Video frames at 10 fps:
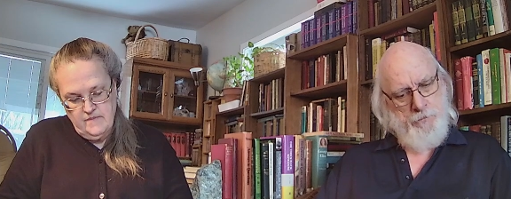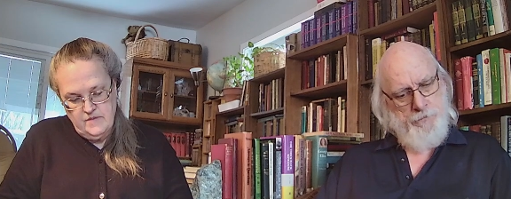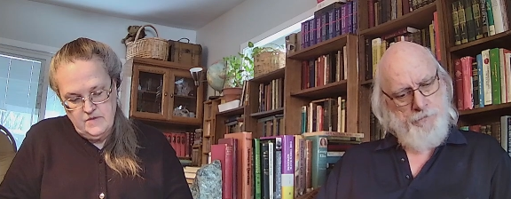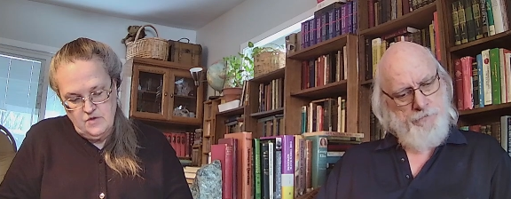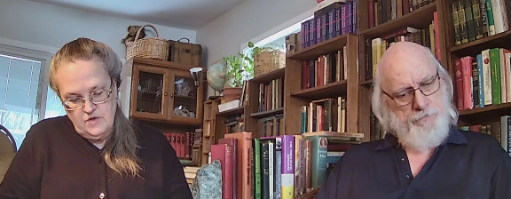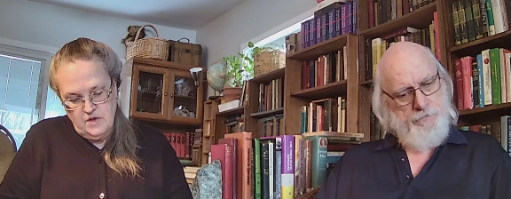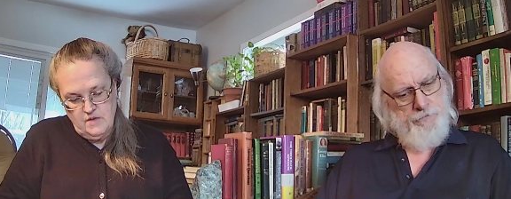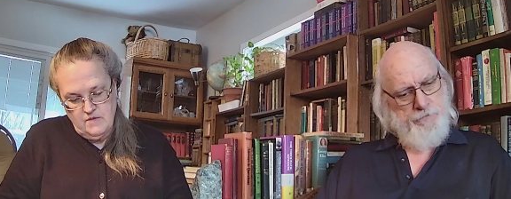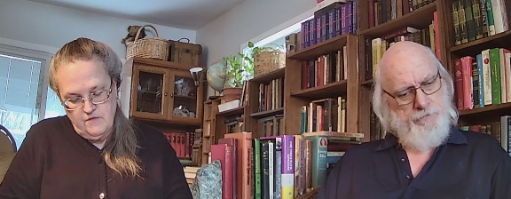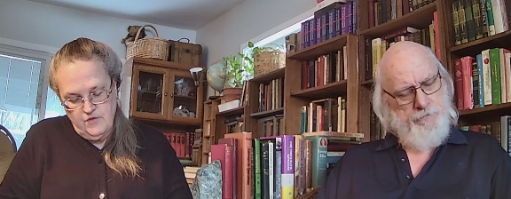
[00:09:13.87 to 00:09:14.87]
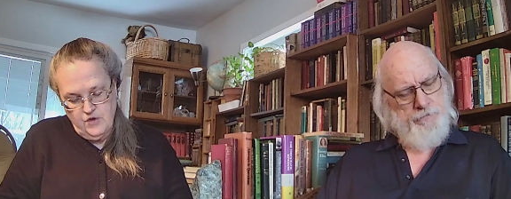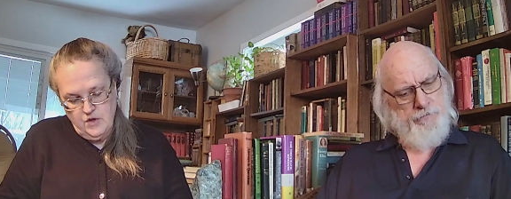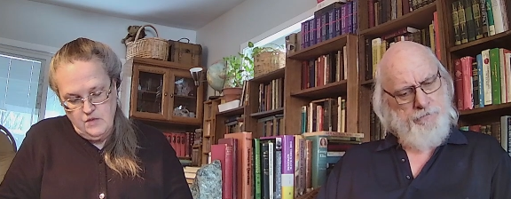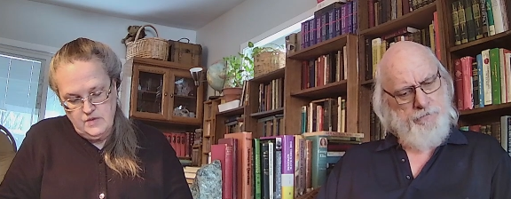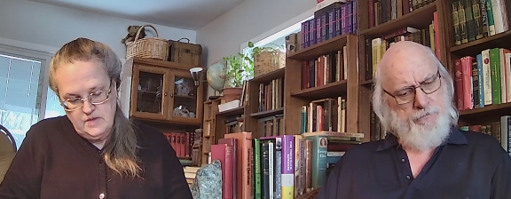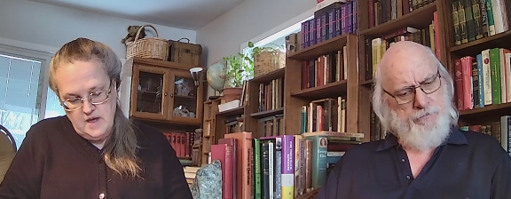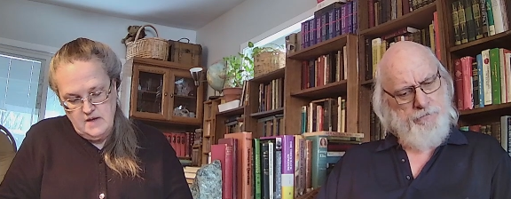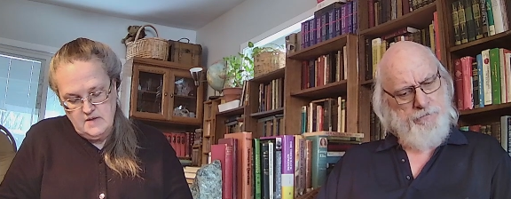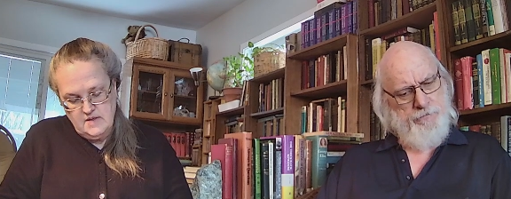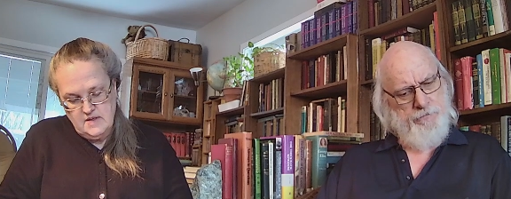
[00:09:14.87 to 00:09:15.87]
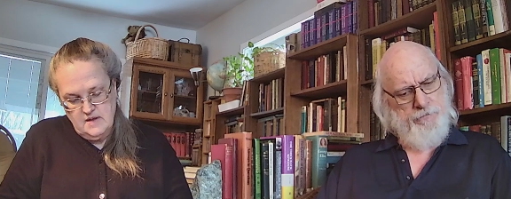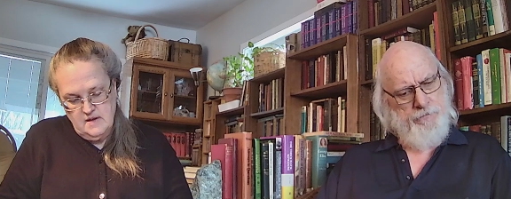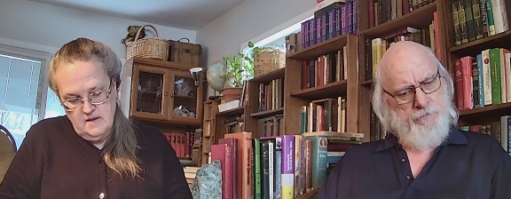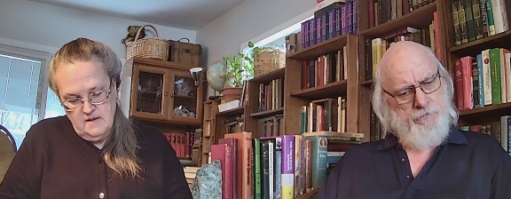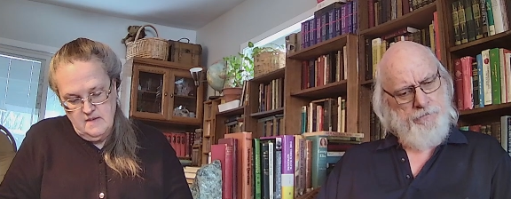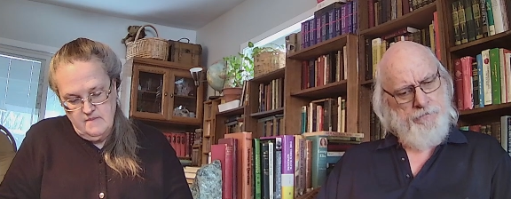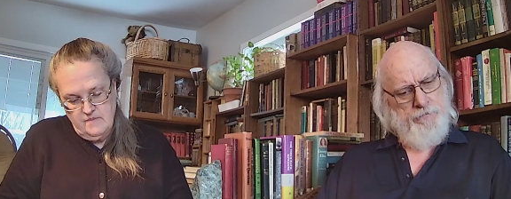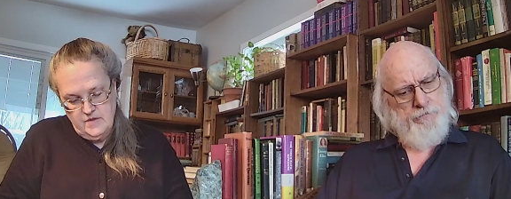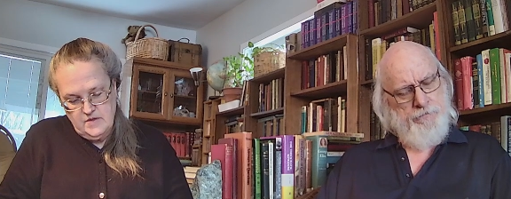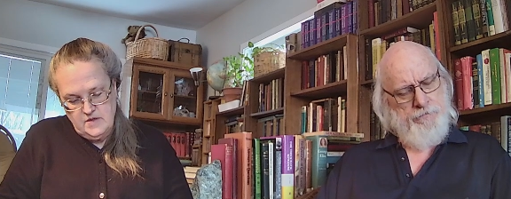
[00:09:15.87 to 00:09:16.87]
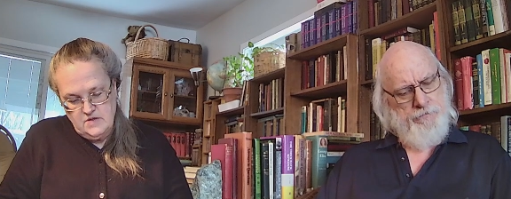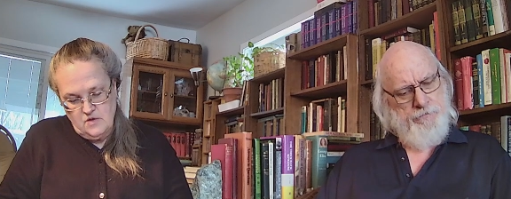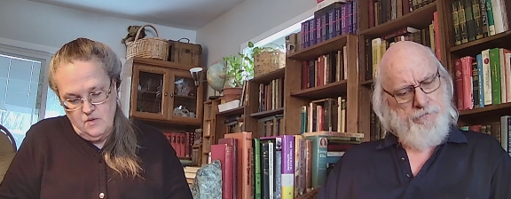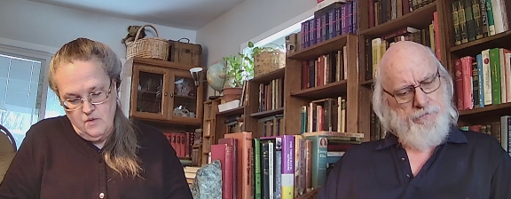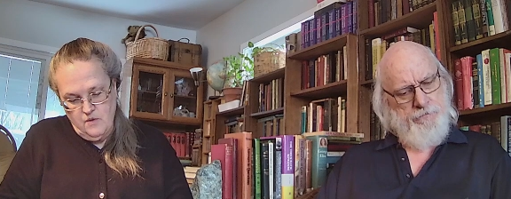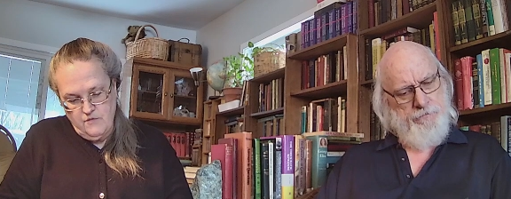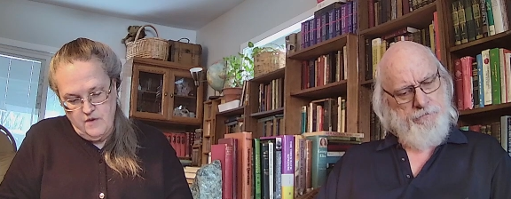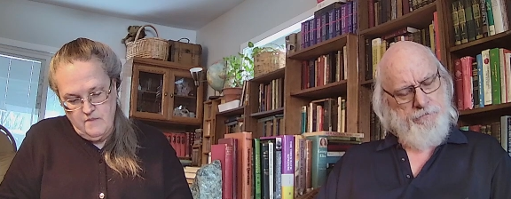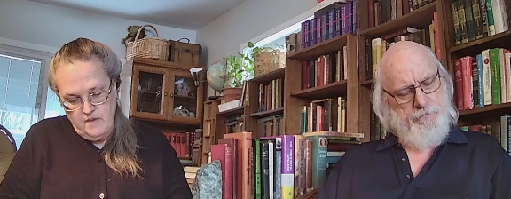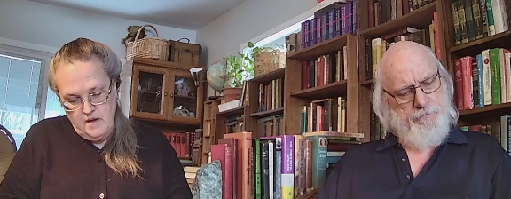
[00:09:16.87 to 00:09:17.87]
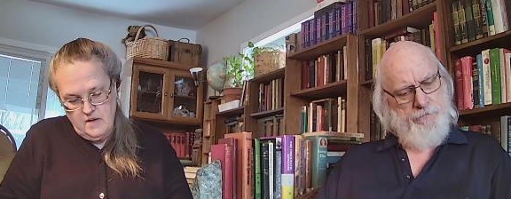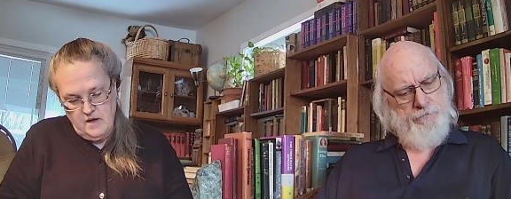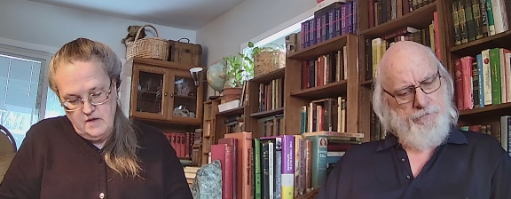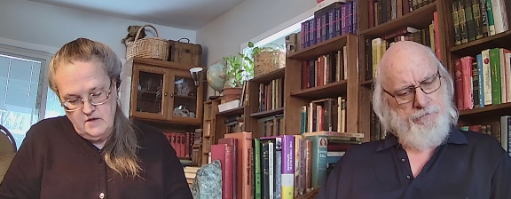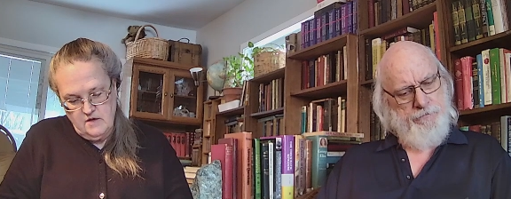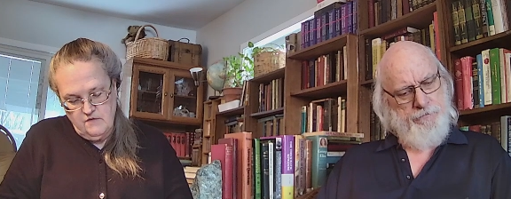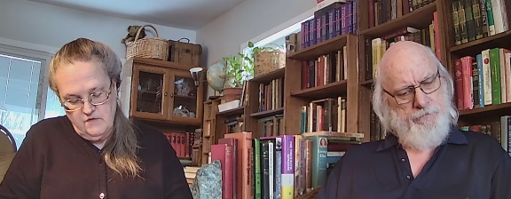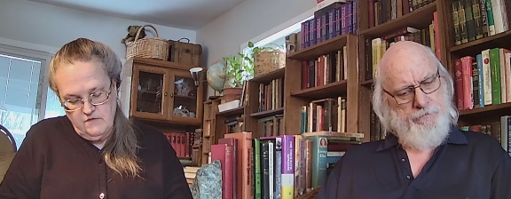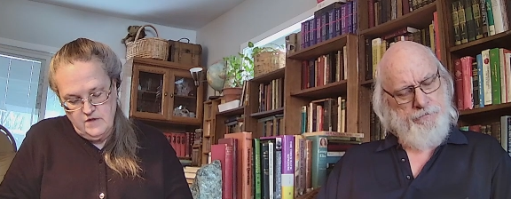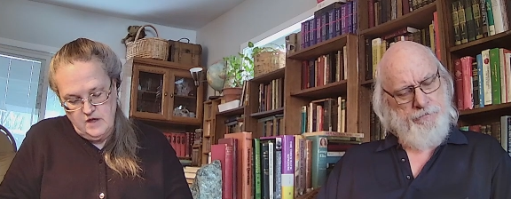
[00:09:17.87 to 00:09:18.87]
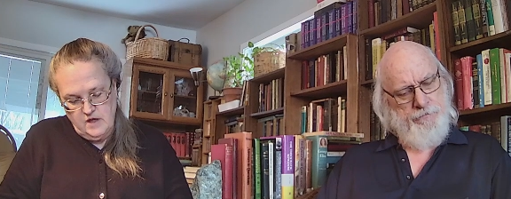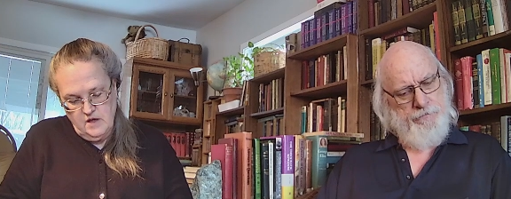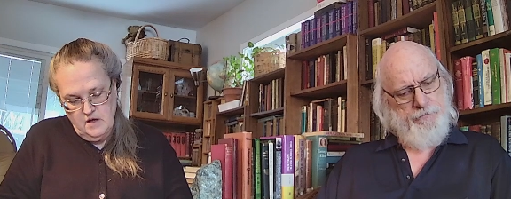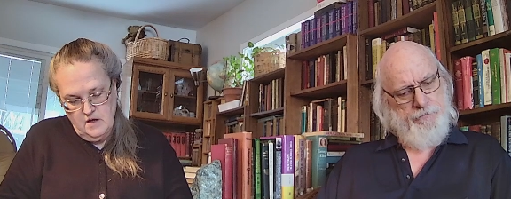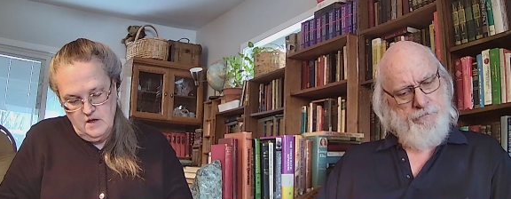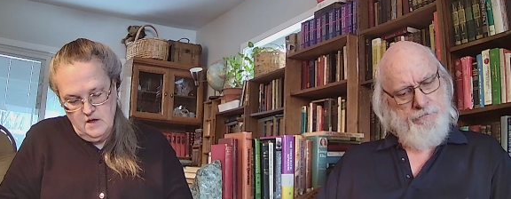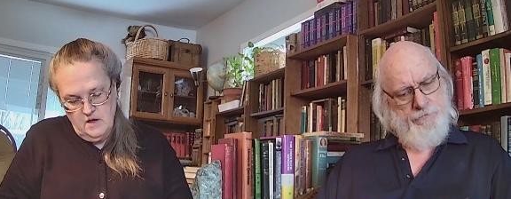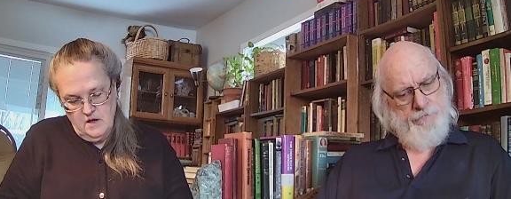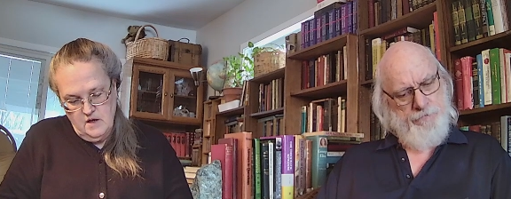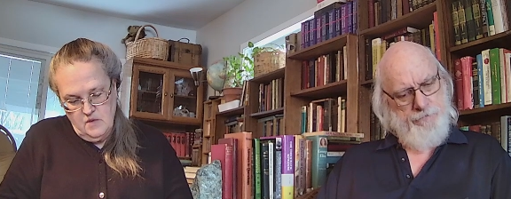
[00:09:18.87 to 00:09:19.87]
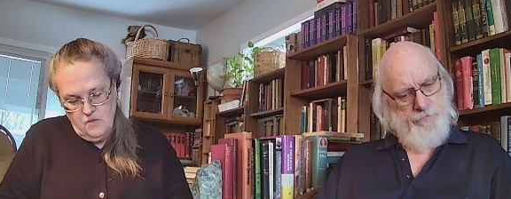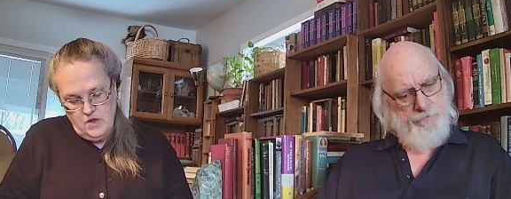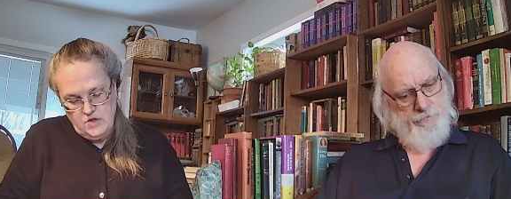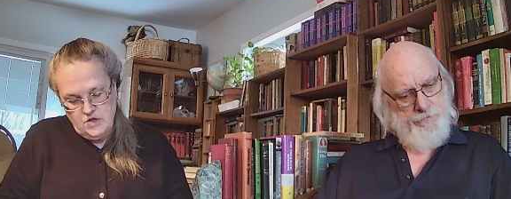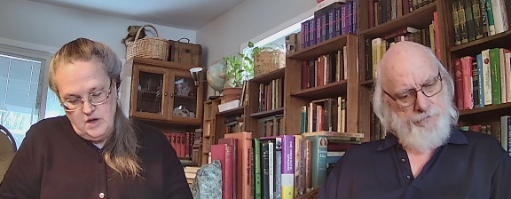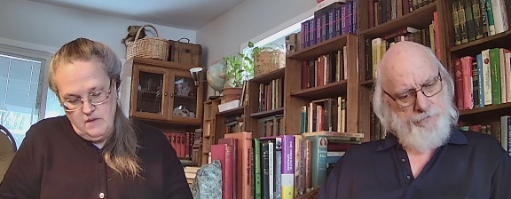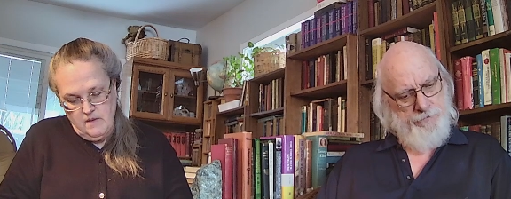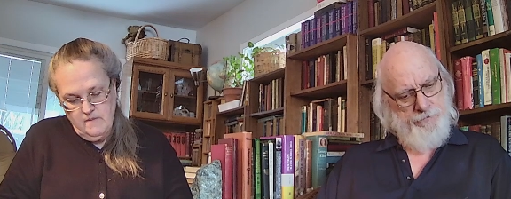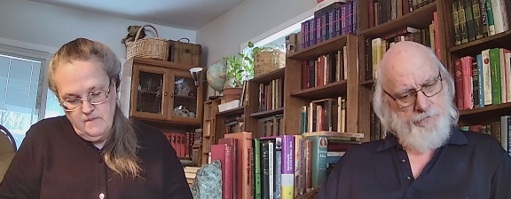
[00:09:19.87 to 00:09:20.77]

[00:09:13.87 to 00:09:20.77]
Speaker 1: So the, the footnote says, this is a quote from a nineteen fifty Watchtower.